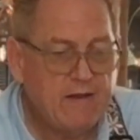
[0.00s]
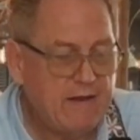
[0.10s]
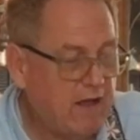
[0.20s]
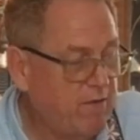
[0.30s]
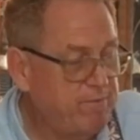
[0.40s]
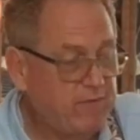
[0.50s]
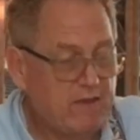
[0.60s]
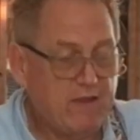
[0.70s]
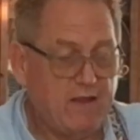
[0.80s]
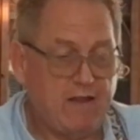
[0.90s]
Now,
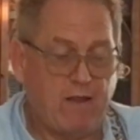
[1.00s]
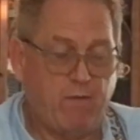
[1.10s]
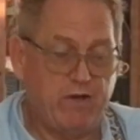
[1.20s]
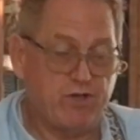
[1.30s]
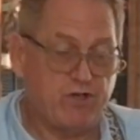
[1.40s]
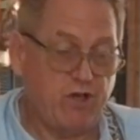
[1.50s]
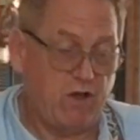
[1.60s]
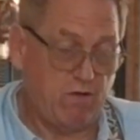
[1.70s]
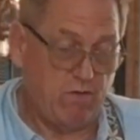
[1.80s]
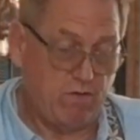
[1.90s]
I want to
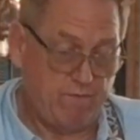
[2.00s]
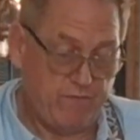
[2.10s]
show,